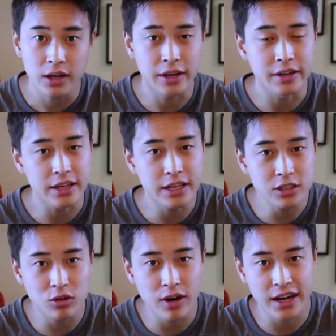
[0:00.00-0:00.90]
an
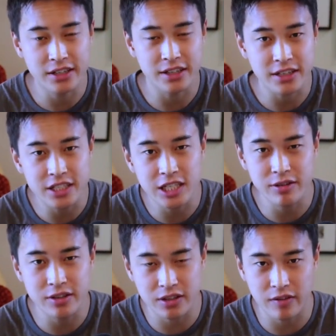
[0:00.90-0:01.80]
interacting
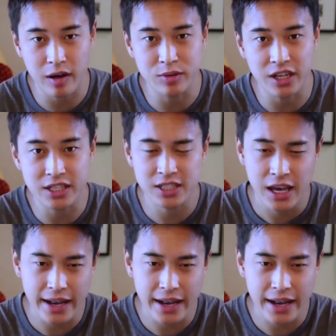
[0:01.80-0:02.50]
series of objects,